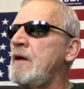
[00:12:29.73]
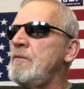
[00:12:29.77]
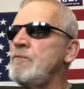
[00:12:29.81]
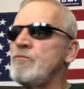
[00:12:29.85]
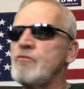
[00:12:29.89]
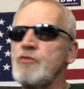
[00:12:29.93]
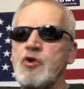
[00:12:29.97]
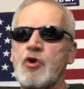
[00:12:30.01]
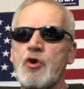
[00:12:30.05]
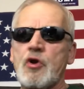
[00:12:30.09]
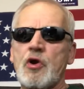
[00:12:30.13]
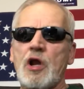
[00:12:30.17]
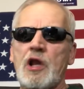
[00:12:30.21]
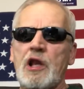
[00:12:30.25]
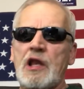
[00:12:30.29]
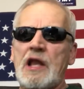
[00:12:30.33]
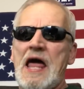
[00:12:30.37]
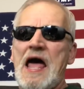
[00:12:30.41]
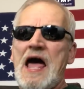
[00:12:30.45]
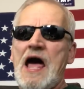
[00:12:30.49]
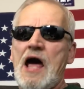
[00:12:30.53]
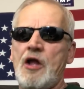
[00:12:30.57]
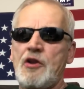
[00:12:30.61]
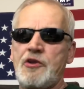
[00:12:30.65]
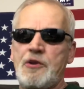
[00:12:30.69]
you're
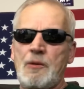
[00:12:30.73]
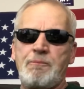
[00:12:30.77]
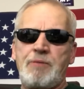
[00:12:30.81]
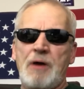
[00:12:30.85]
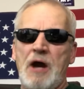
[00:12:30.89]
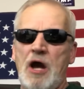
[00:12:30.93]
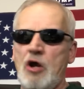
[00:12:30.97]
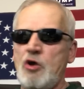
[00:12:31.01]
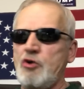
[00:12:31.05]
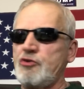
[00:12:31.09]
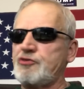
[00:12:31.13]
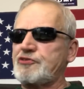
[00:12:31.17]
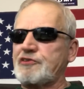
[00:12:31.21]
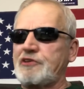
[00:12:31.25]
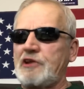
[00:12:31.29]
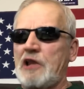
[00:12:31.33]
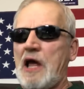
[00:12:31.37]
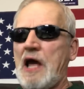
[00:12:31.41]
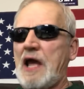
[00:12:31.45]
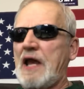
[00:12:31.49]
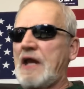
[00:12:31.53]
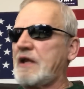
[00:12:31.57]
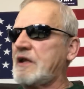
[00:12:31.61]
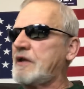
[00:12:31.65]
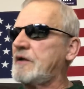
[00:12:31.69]
allowed to post
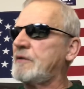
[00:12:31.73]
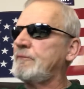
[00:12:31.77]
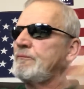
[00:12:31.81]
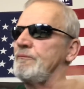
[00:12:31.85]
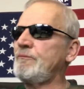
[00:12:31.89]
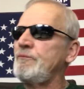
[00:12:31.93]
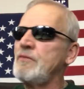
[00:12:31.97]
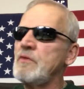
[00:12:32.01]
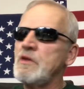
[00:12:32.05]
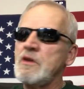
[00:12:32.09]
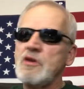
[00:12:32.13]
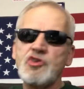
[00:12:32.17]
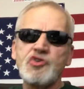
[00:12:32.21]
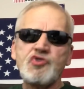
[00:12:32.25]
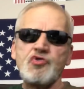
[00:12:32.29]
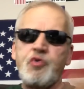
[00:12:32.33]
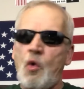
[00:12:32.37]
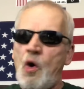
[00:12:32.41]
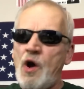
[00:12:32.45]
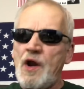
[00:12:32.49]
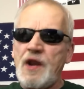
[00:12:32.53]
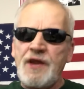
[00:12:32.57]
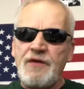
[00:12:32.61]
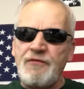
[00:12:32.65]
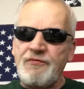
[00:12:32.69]
like
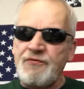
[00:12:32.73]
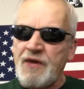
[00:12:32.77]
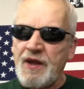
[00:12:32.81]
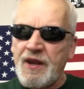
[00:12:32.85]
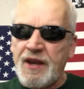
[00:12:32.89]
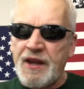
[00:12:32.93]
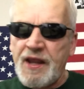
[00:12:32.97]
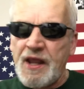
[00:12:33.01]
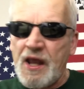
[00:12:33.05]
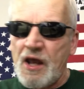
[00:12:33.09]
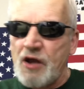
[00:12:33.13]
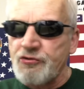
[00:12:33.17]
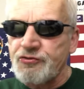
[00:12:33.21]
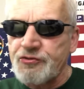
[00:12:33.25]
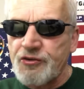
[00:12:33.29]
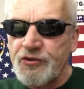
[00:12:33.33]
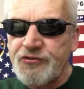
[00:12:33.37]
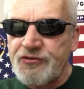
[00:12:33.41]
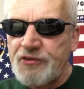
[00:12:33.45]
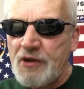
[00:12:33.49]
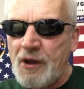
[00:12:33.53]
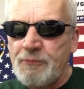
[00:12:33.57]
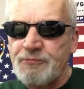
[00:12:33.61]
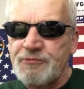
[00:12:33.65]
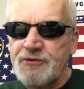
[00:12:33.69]
20 videos or
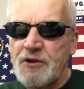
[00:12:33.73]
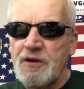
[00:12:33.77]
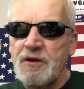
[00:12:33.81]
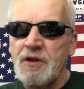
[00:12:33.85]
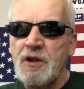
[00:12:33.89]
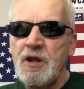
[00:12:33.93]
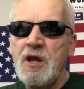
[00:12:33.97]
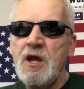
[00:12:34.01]
something.